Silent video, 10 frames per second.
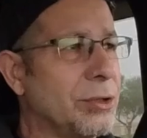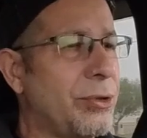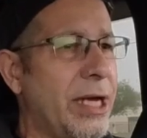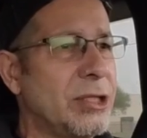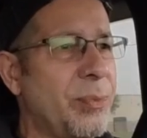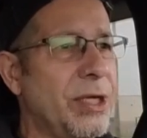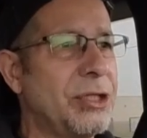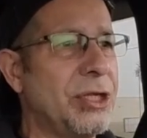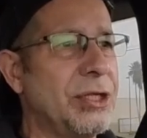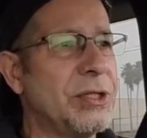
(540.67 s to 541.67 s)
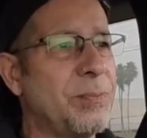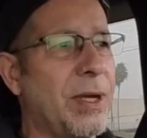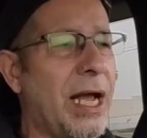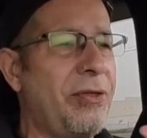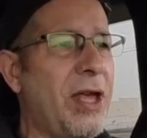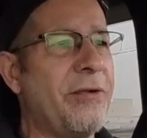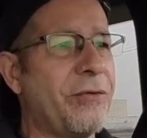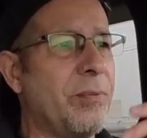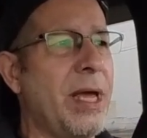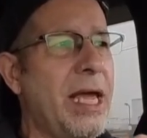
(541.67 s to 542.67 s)
transmissions, but I think
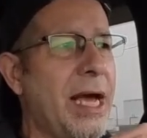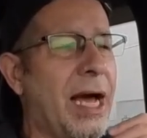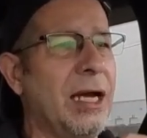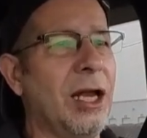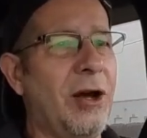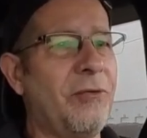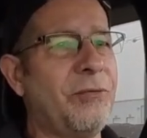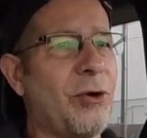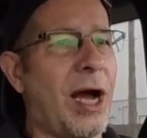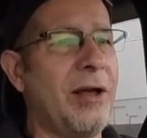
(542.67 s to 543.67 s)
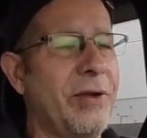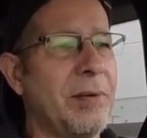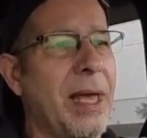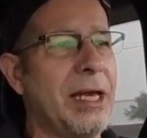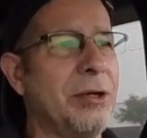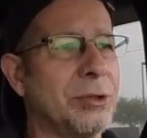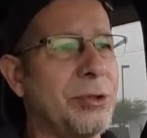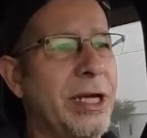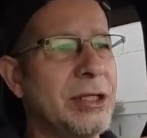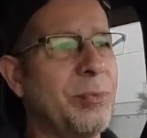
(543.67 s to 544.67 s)
for me, I love driving manual
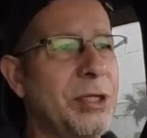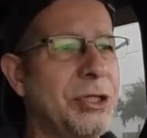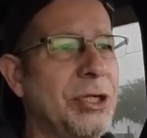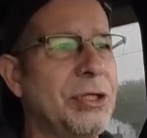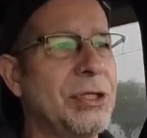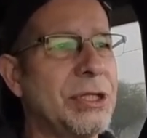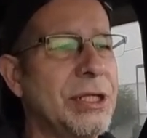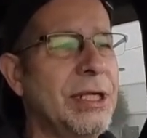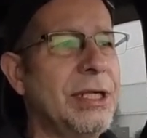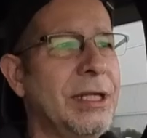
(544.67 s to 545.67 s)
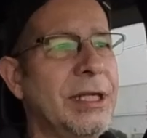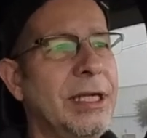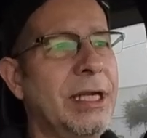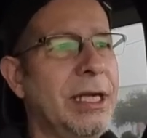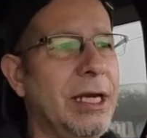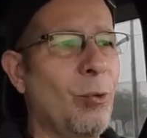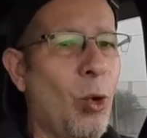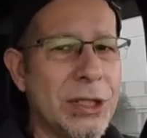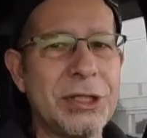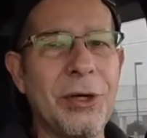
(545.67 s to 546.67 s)
transmissions
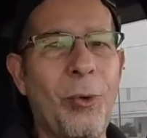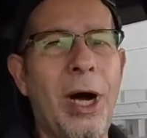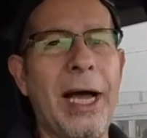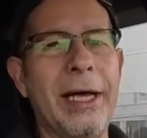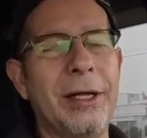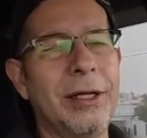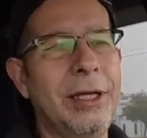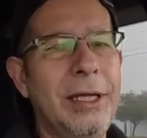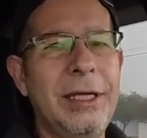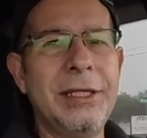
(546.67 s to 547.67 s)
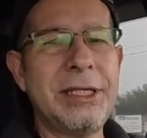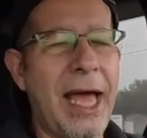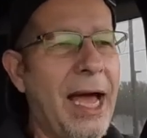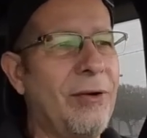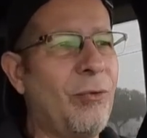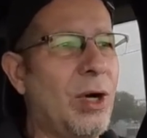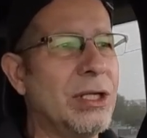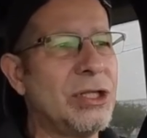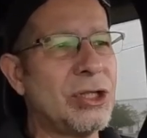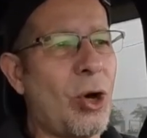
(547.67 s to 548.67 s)
once in a while. To have
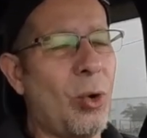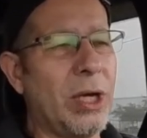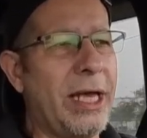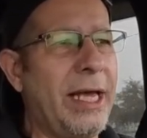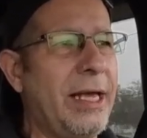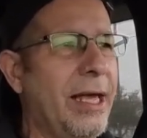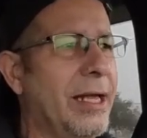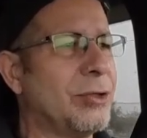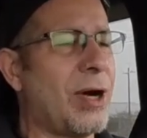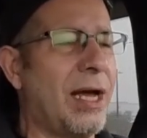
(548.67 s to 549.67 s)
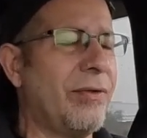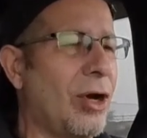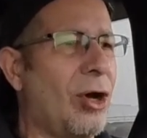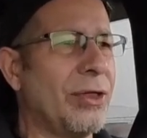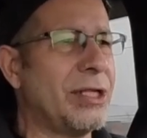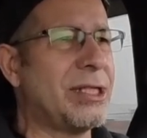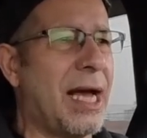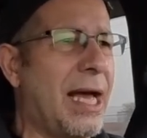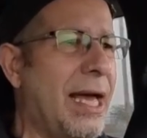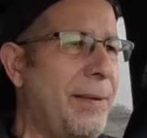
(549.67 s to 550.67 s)
one solely and drive it all the
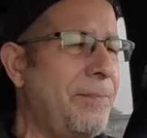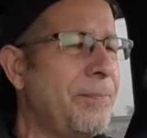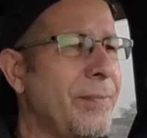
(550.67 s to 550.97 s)
time,